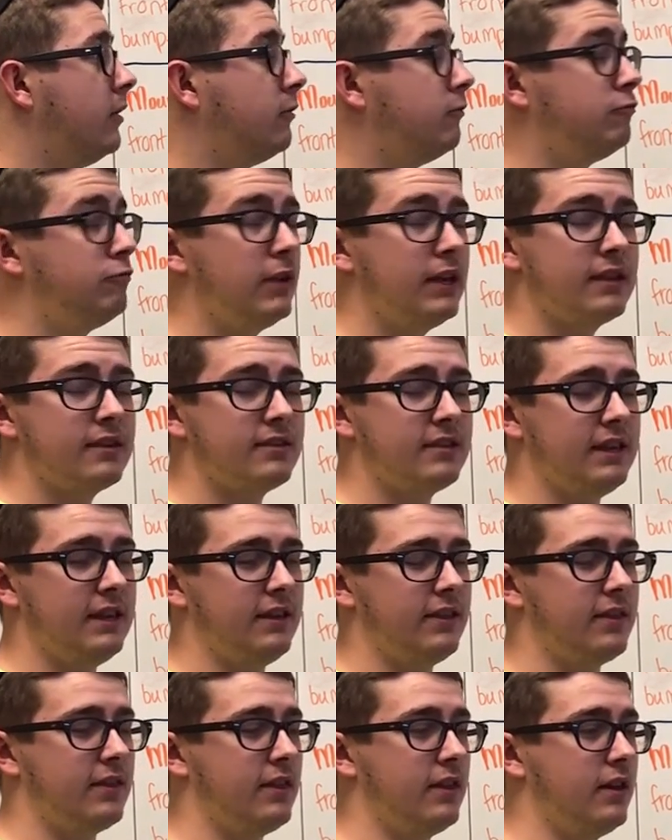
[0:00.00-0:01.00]
wrist
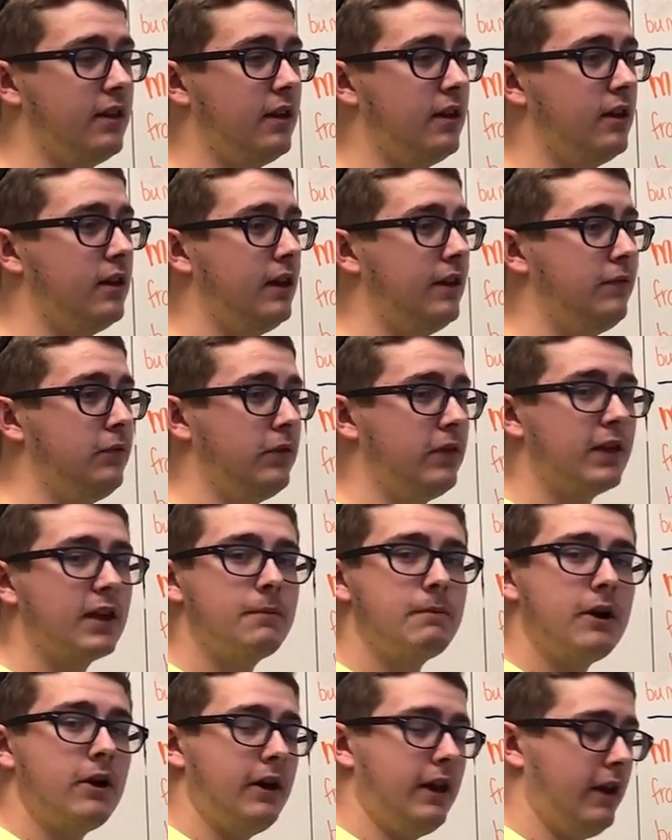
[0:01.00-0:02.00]
is if you think
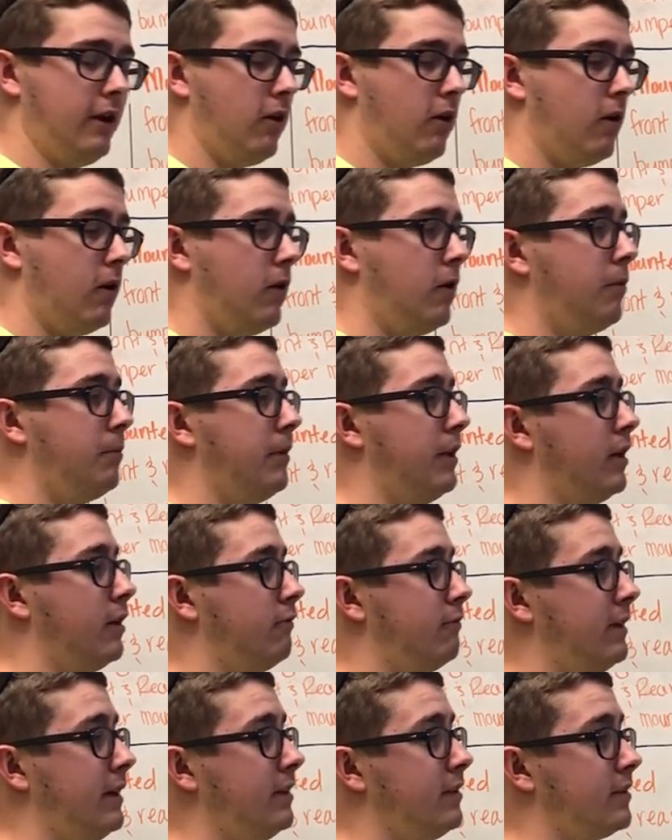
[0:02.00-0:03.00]
about an arm and a
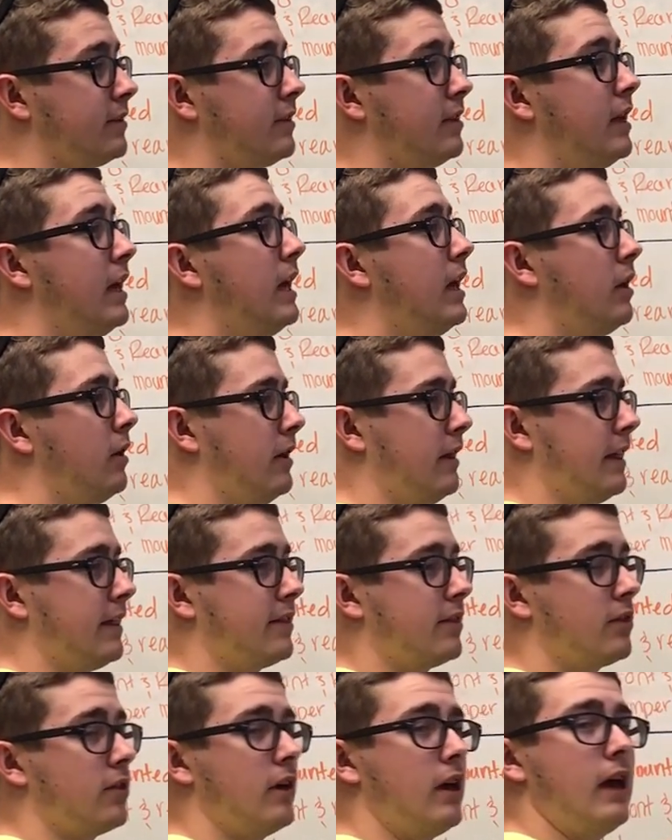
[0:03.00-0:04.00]
wrist,
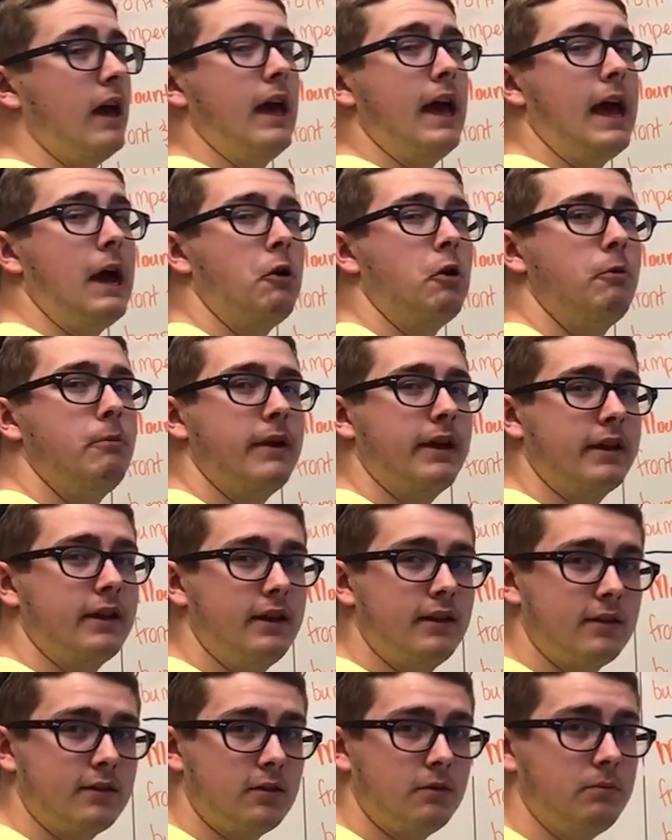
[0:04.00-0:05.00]
that's how our
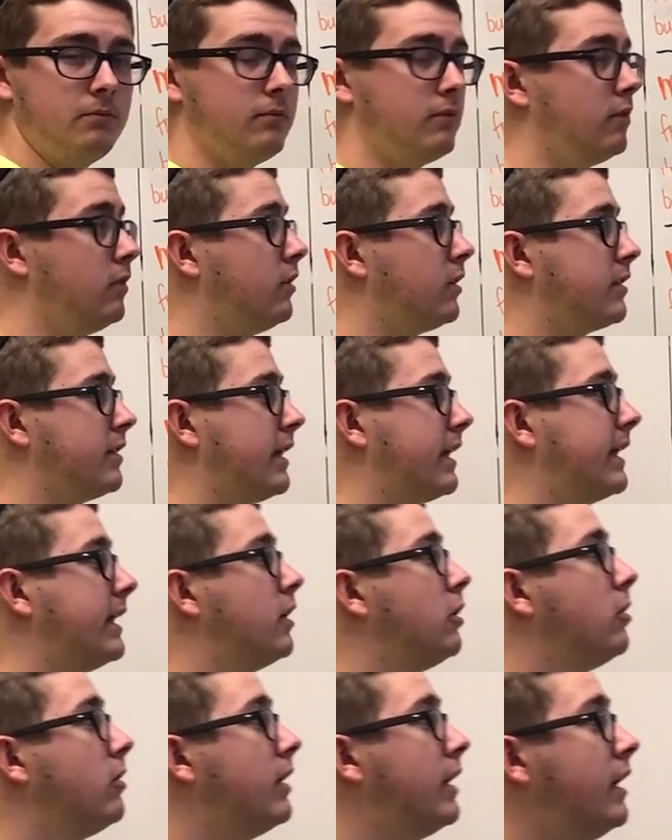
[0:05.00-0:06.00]
mechanism looks like
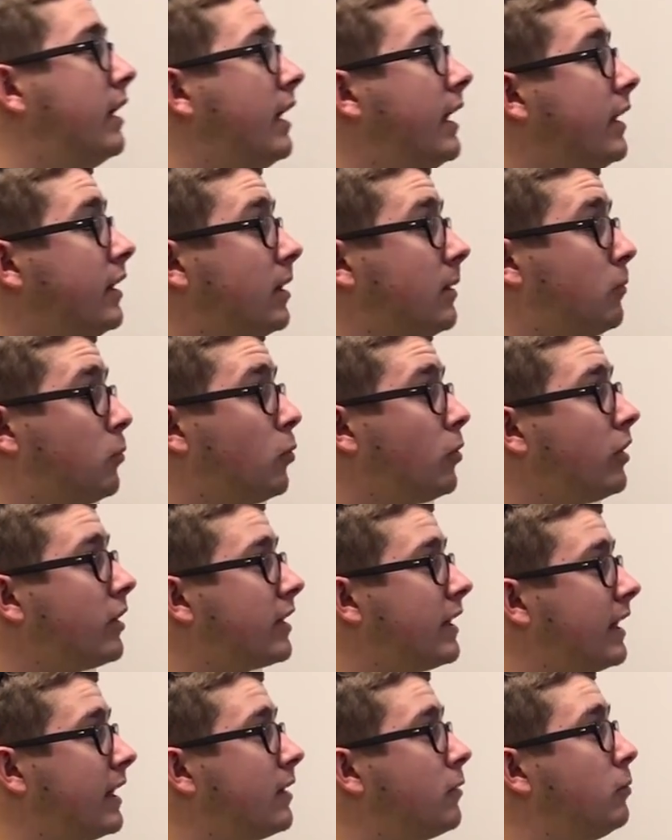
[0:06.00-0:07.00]
it'll end up
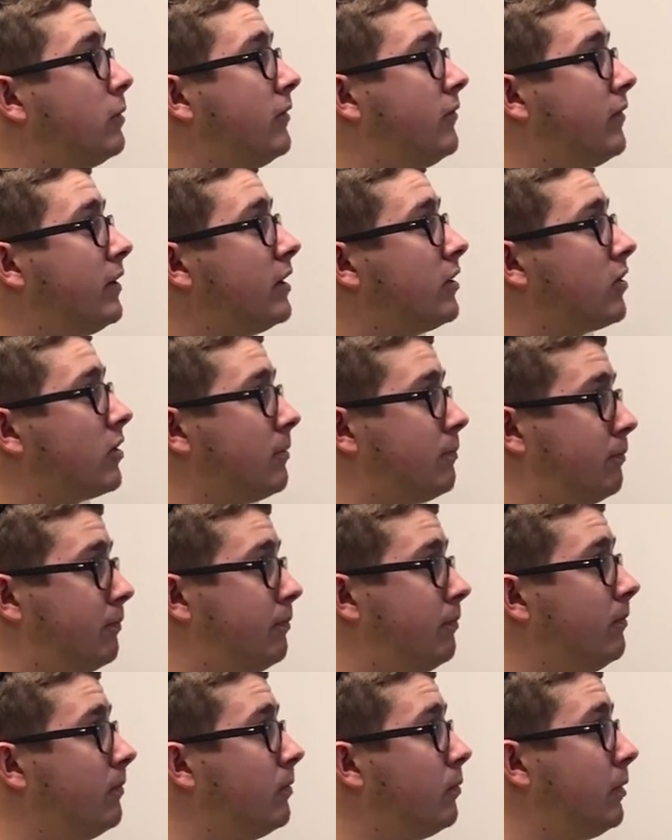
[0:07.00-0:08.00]
working. We
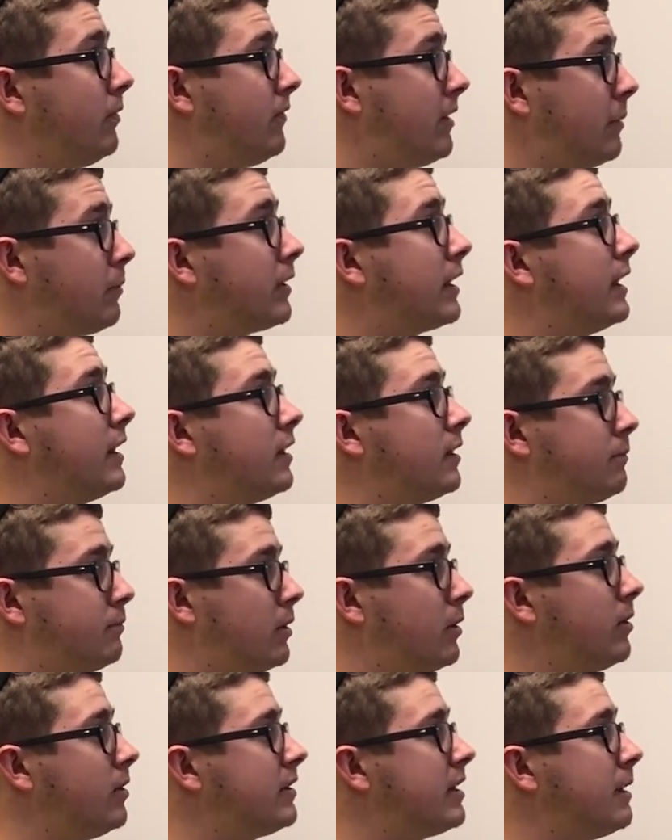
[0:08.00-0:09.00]
fabricated the
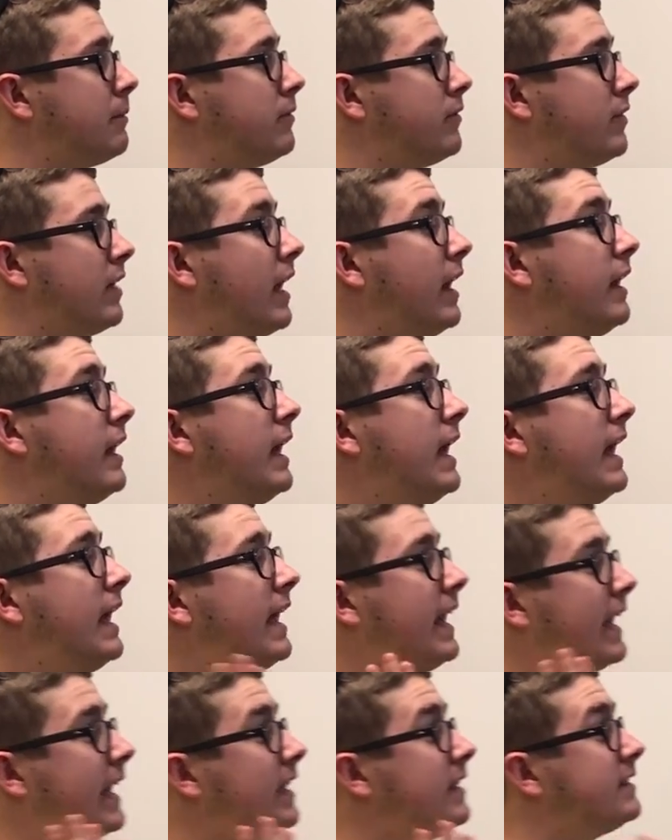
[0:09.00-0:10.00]
prototype of that
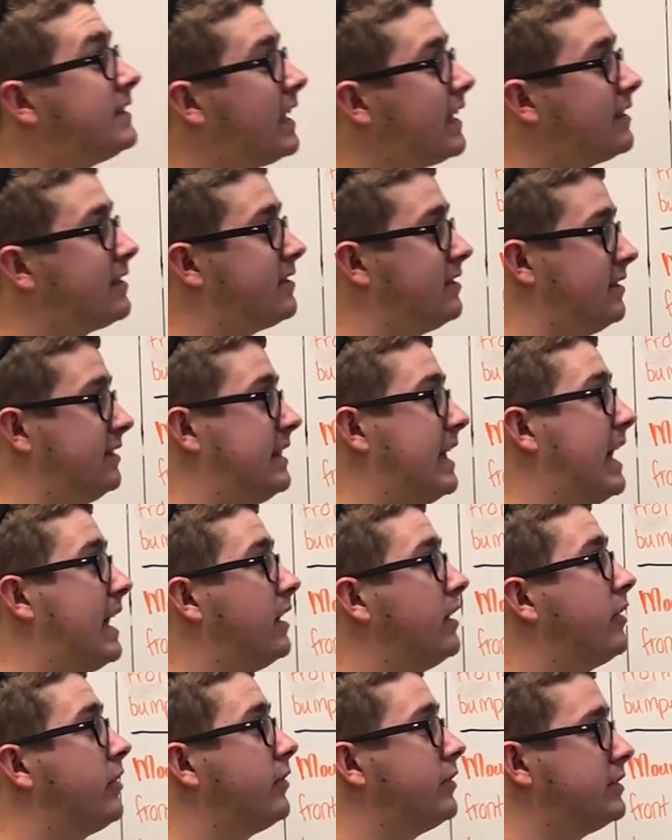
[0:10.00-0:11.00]
and tested
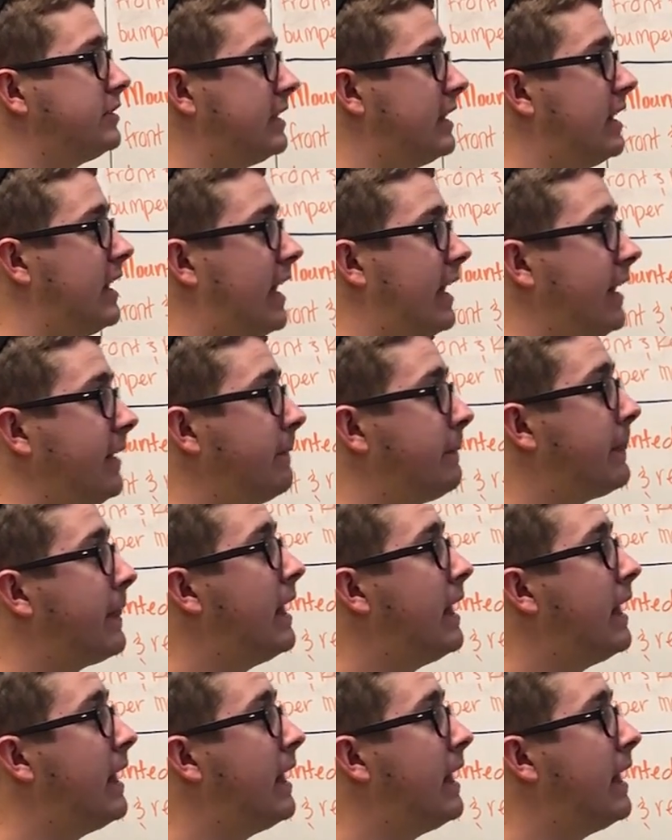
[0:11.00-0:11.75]
that Thursday night,